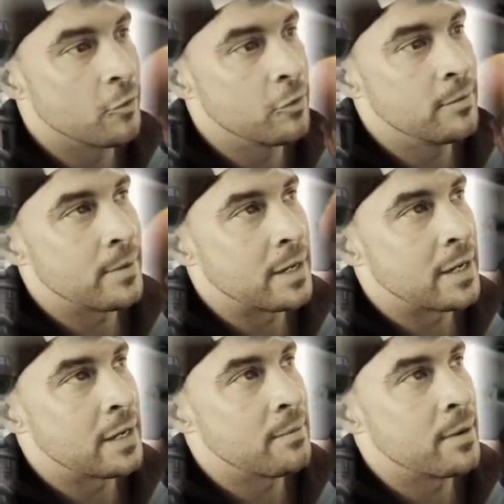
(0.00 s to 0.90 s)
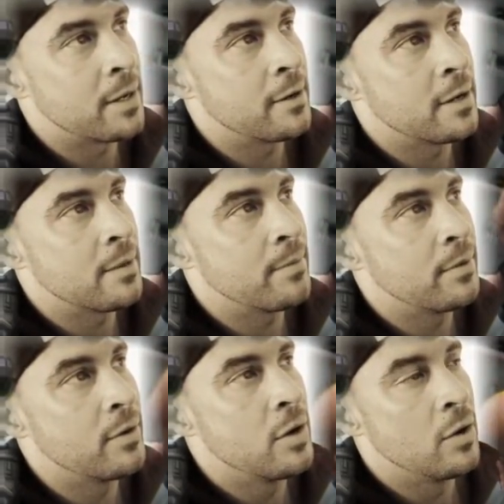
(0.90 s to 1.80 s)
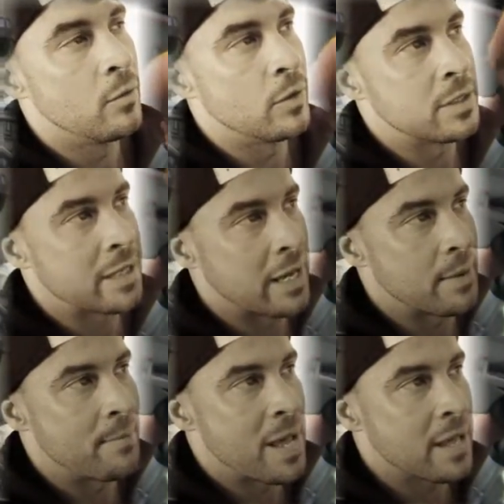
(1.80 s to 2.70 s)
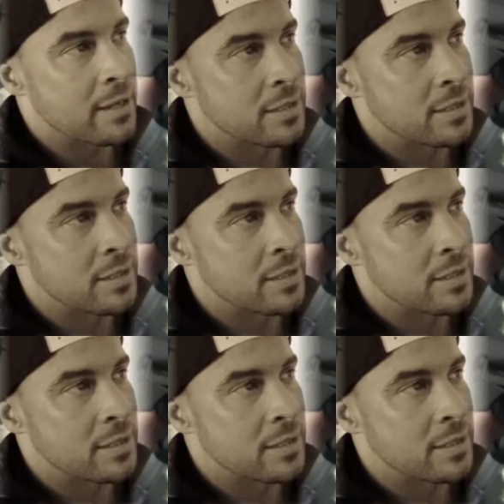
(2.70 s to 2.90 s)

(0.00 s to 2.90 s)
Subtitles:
group I paired up was a back